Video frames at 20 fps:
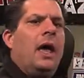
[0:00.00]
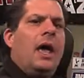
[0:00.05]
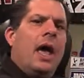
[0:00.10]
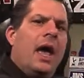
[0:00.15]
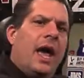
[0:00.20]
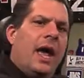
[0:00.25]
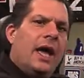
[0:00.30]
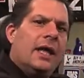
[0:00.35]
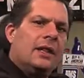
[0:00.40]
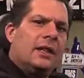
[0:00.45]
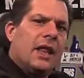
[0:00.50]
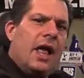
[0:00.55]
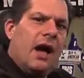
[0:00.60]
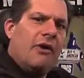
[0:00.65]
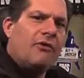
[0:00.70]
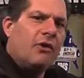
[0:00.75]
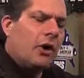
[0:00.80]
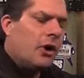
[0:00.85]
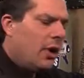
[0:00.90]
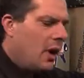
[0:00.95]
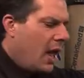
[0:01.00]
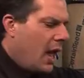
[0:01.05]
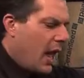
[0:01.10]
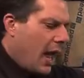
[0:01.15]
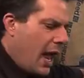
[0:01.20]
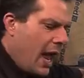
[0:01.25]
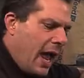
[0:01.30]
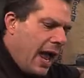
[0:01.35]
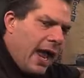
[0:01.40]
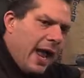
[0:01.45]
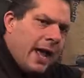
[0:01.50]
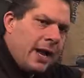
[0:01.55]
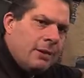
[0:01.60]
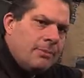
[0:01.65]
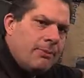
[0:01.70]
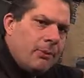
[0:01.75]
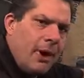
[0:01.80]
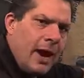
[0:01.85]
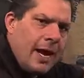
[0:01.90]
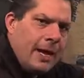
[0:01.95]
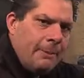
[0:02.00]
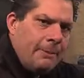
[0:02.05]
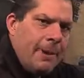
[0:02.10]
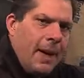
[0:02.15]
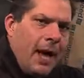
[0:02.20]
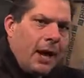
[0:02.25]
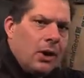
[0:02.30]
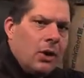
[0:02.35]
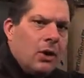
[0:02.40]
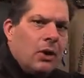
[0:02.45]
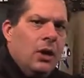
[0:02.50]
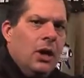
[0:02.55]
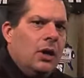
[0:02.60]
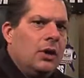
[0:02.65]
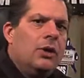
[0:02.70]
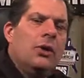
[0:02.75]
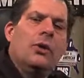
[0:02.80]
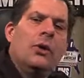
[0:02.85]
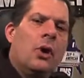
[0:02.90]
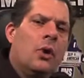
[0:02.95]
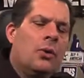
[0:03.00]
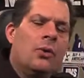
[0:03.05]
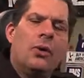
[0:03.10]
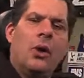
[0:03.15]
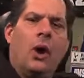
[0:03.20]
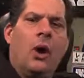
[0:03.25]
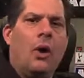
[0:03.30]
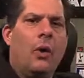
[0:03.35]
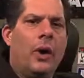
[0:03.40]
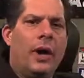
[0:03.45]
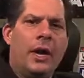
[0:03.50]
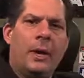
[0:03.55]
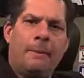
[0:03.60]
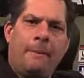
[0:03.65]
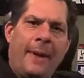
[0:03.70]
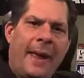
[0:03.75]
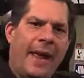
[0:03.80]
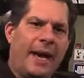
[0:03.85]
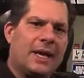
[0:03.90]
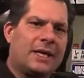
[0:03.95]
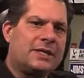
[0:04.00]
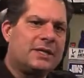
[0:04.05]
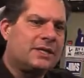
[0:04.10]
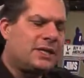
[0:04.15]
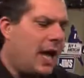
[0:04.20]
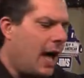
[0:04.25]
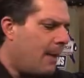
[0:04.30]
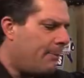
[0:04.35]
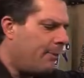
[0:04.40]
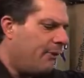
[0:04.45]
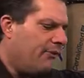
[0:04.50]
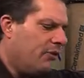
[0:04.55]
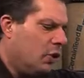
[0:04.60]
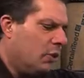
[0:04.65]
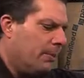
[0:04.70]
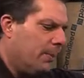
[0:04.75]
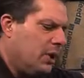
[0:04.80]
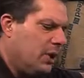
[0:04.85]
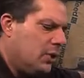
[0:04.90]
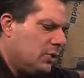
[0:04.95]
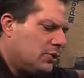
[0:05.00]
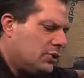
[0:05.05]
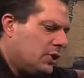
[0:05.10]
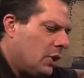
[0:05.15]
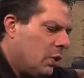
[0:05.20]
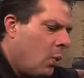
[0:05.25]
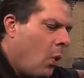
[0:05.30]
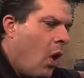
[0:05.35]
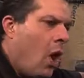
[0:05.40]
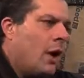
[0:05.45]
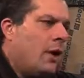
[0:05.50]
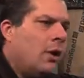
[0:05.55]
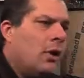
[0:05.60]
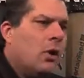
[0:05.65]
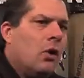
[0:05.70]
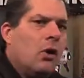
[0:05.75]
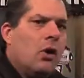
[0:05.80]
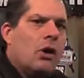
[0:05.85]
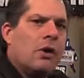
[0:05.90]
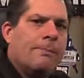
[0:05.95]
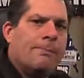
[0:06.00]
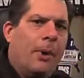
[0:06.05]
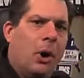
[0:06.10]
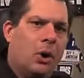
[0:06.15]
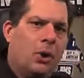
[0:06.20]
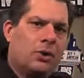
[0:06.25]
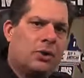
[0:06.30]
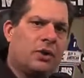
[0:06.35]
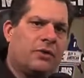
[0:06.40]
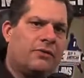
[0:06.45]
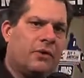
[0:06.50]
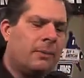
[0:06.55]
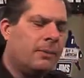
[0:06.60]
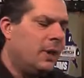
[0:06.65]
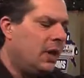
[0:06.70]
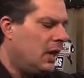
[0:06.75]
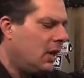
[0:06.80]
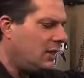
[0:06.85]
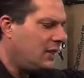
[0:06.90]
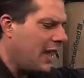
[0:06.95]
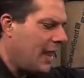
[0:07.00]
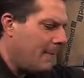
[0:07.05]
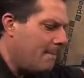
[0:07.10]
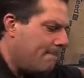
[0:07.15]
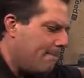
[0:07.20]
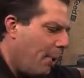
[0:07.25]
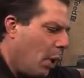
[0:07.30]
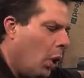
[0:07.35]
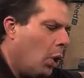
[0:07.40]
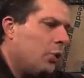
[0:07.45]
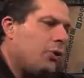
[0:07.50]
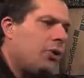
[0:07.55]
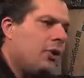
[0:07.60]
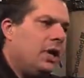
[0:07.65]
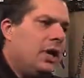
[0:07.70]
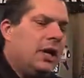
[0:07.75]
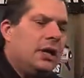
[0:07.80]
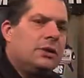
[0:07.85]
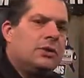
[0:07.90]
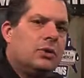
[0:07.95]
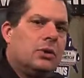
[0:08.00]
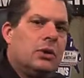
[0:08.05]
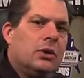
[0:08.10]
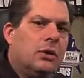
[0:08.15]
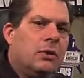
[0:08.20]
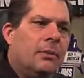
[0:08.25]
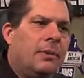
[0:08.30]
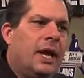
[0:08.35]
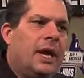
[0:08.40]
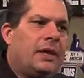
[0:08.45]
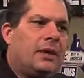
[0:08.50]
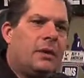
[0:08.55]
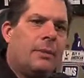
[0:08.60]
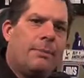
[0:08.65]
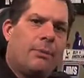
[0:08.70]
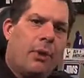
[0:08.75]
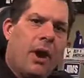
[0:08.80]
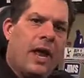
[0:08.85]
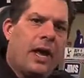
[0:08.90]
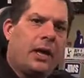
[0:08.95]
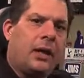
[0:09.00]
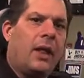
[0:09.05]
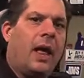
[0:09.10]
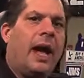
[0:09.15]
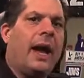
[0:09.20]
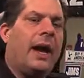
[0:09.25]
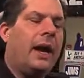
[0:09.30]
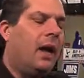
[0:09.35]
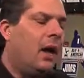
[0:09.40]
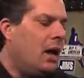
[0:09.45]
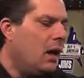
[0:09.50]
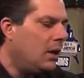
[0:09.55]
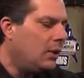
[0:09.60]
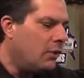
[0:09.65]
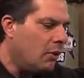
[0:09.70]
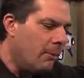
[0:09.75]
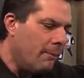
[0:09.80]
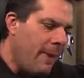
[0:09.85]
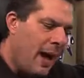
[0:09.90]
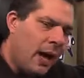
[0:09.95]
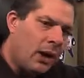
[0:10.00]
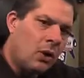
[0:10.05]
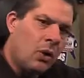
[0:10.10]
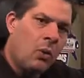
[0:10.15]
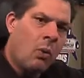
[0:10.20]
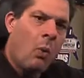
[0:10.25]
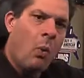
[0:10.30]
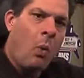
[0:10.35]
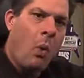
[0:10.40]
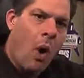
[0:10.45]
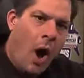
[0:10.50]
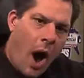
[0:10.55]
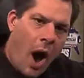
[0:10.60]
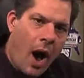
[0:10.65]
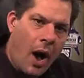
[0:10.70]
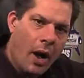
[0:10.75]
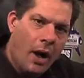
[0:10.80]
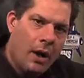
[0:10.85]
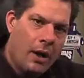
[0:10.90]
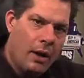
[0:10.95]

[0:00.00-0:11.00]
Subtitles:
Hand lever and brake pedal. You don't know in a panic stop if you'll be using one or both of them. They both need to illuminate the brake light, no matter what.